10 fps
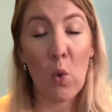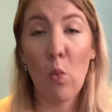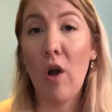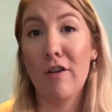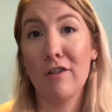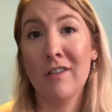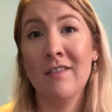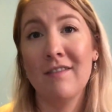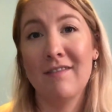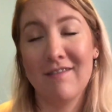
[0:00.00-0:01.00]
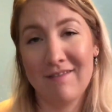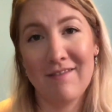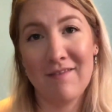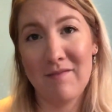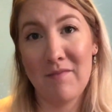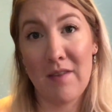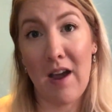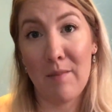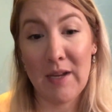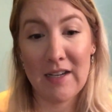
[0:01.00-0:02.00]
water,
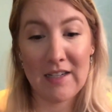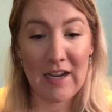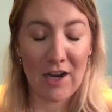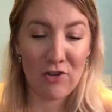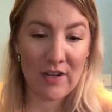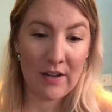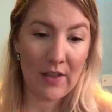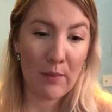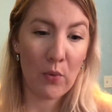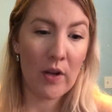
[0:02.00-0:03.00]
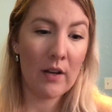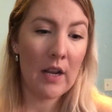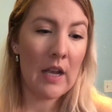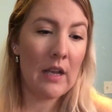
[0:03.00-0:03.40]
not being dehydrated at that point.